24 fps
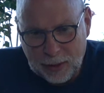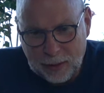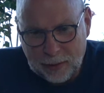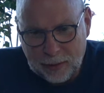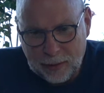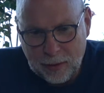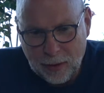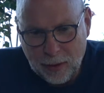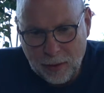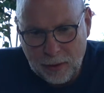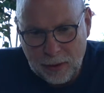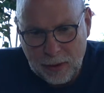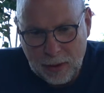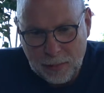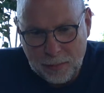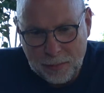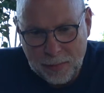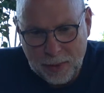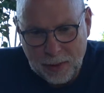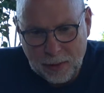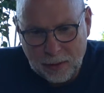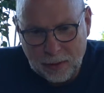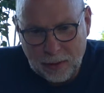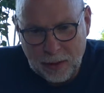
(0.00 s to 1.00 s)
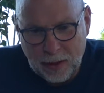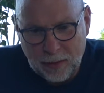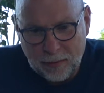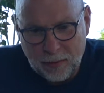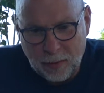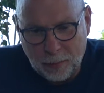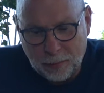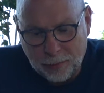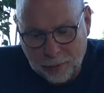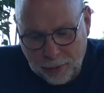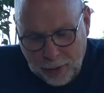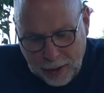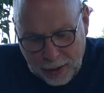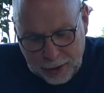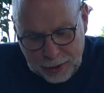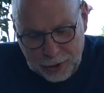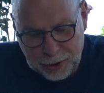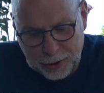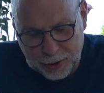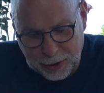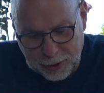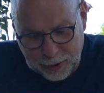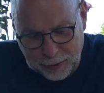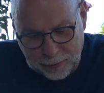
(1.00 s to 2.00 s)
they're in the middle of
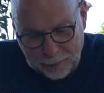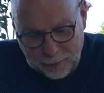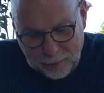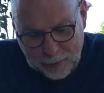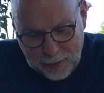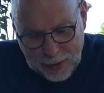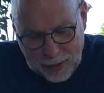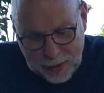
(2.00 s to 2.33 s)
oppression,